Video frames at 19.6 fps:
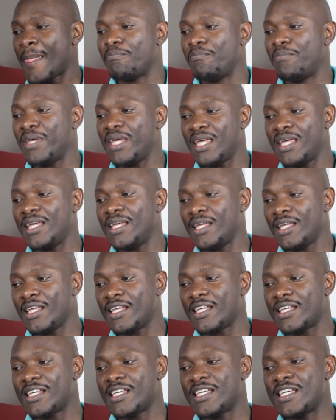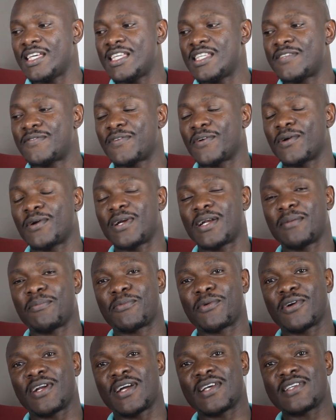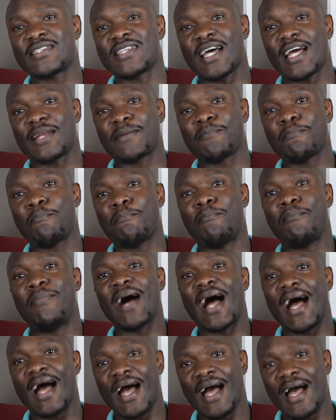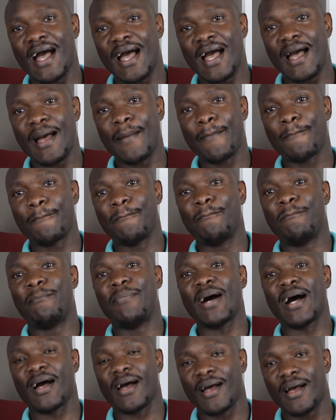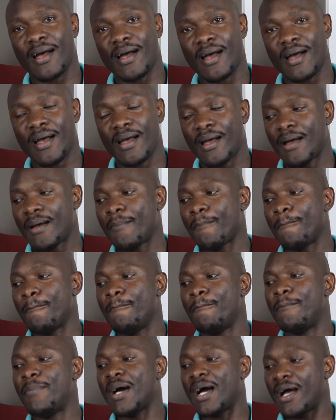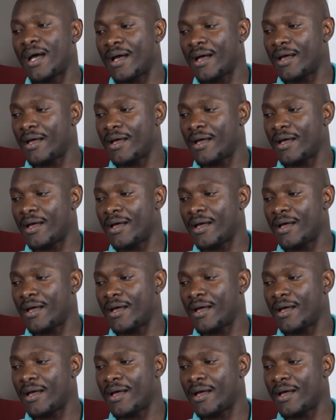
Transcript: B is pronounced at ba. Ba. Ba.